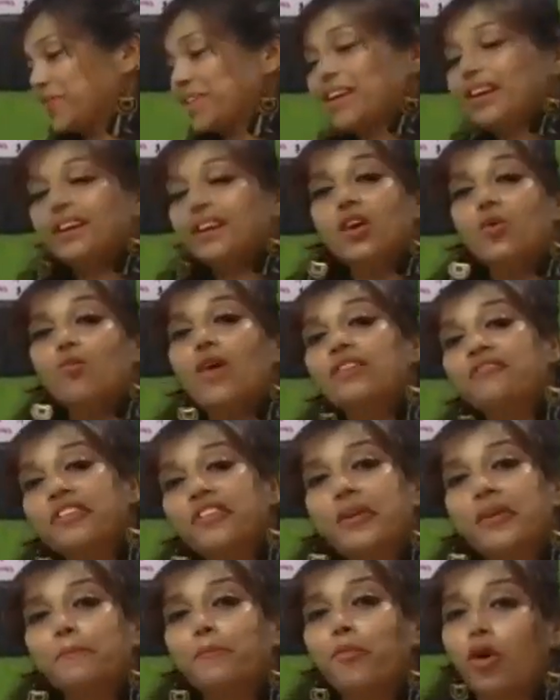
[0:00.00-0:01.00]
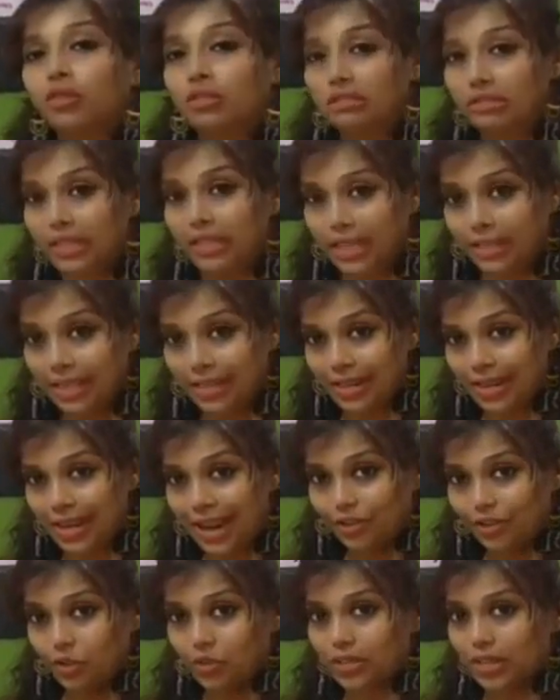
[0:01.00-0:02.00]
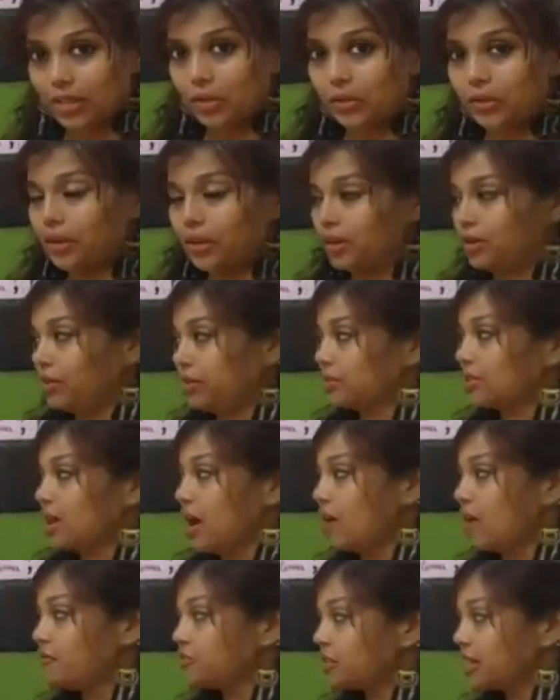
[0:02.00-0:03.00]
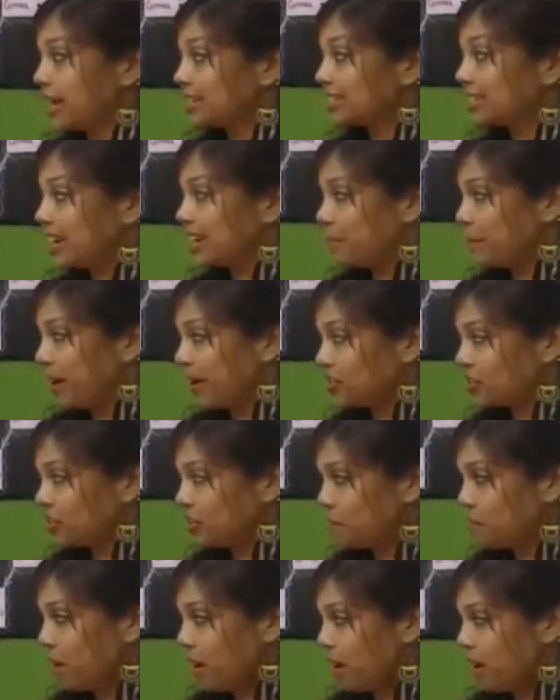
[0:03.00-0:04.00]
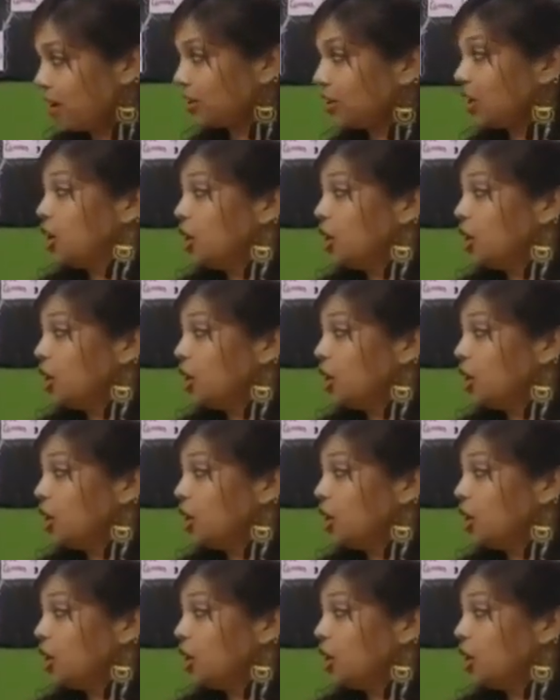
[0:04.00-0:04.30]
Now, one very important thing that I'd like to tell you here is after exclamation mark,